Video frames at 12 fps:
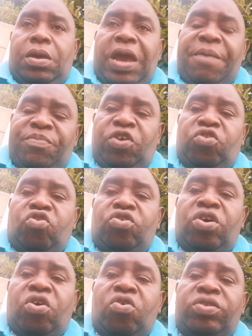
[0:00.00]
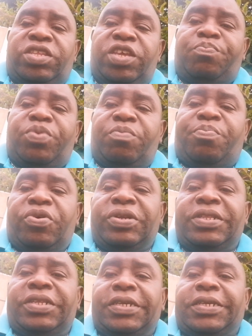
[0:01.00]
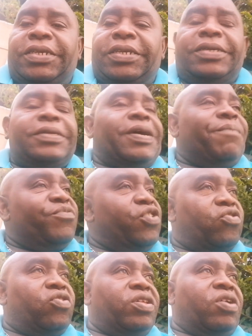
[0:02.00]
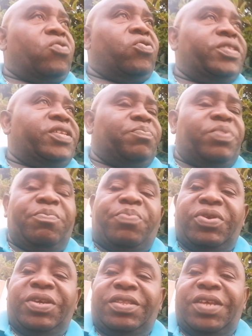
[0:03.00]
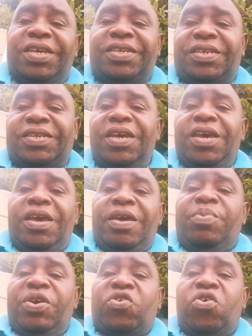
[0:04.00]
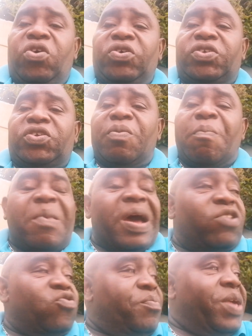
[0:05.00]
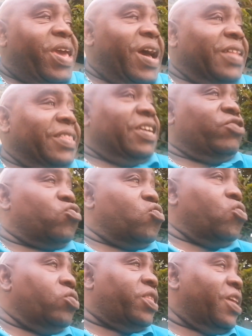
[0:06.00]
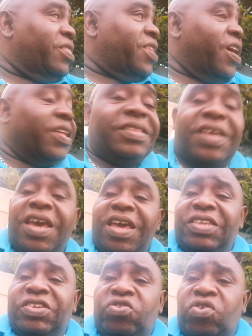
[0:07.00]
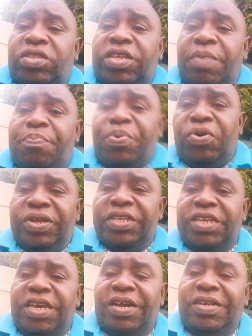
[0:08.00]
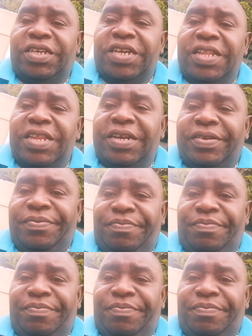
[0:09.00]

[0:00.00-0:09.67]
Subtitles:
I'm not gonna go deep in politics. I'm not gonna go deep in politics because Malume underscore 1010 is not a political channel.